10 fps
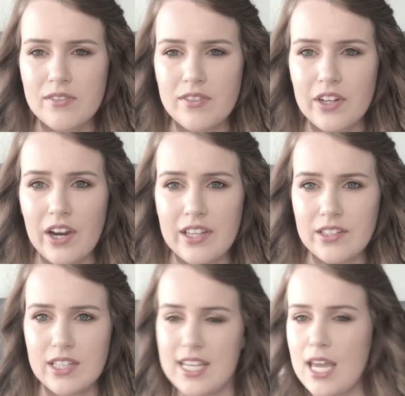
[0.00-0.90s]
figure out
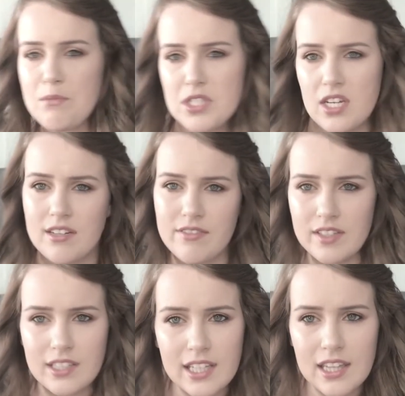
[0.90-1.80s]
the Amazon
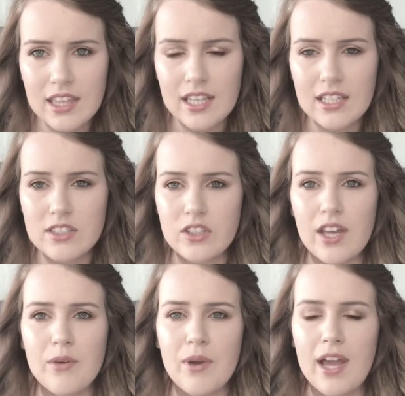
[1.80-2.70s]
affiliate thing, so
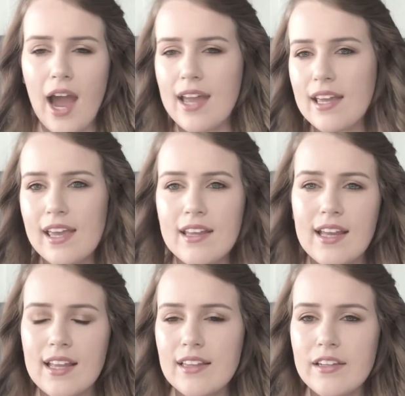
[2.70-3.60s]
that way I can get
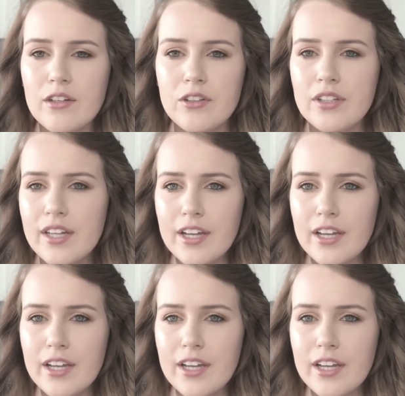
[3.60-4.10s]
a little